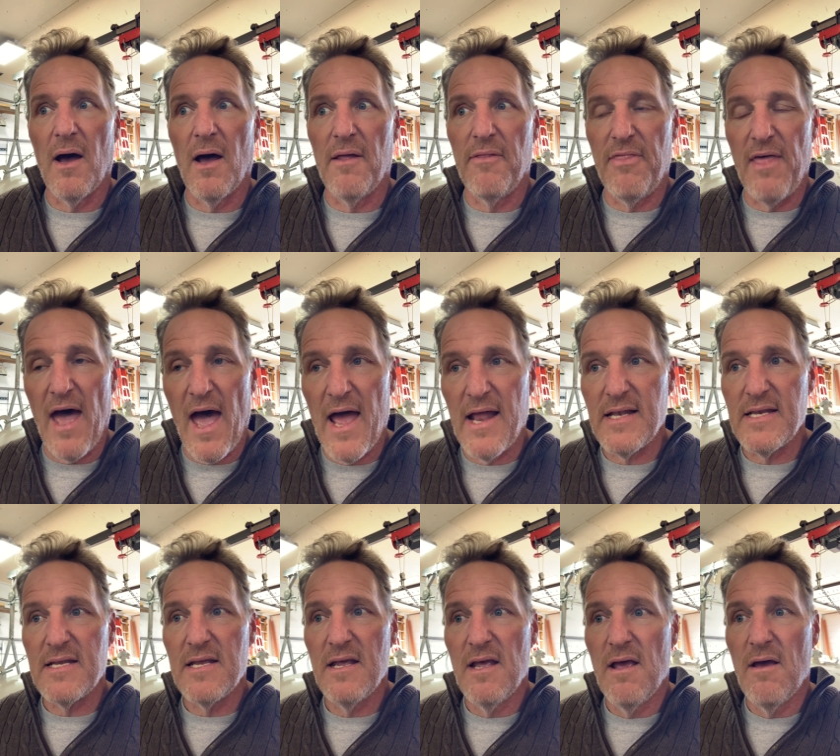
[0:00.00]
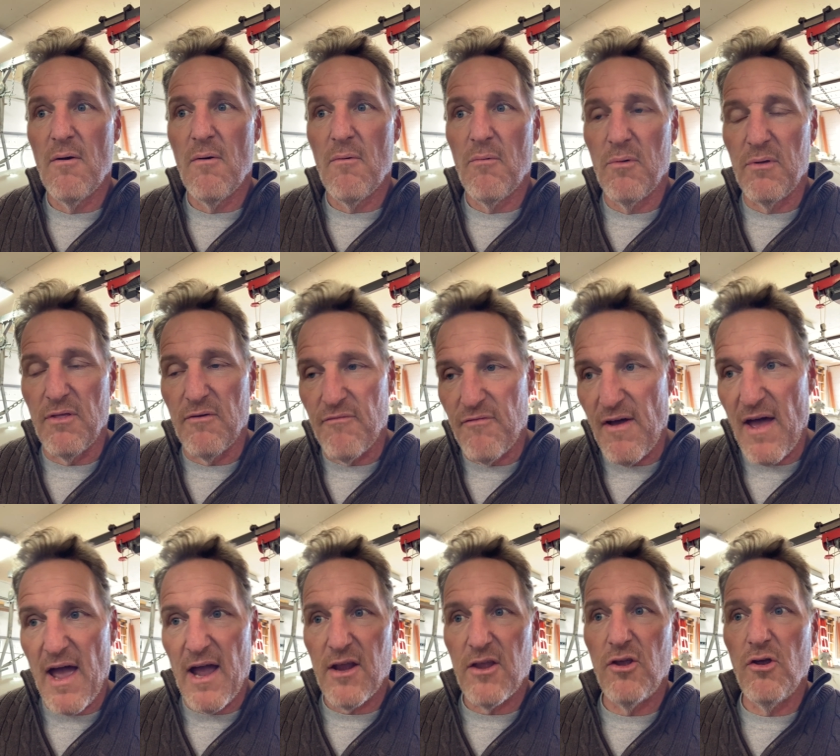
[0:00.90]
That, with a
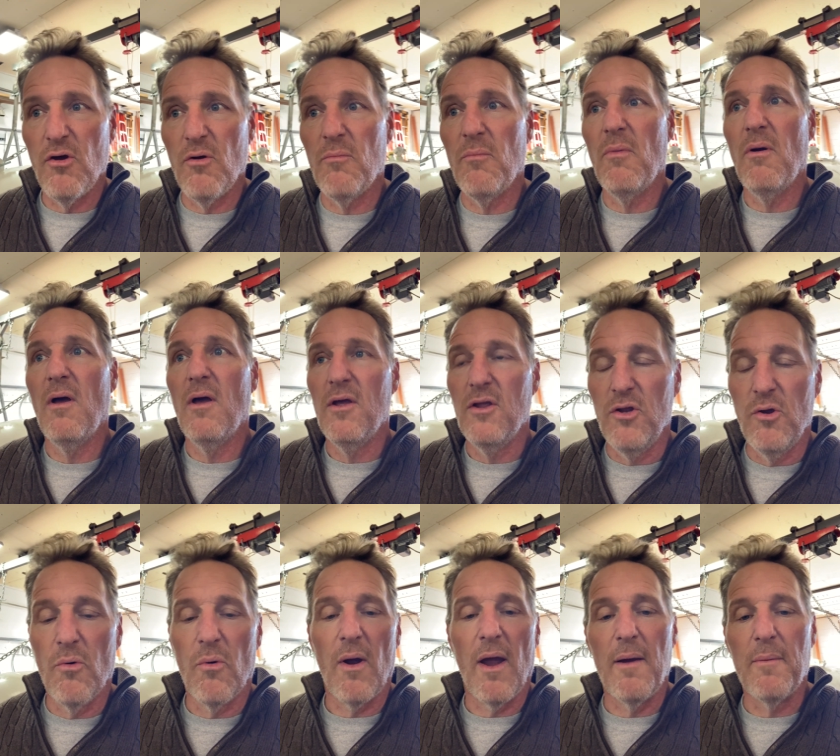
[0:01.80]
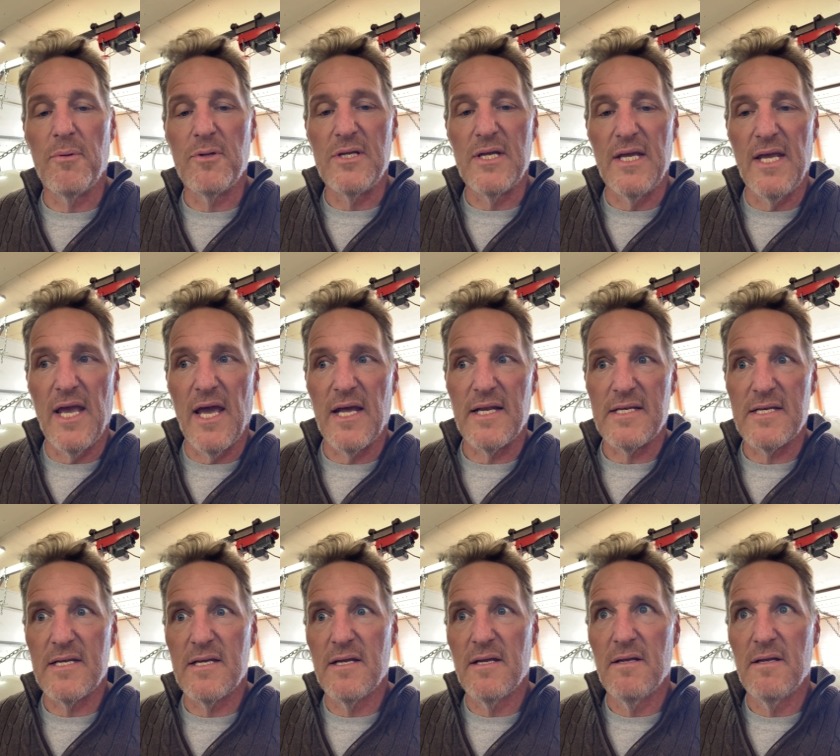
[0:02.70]
vacuum, you were able to get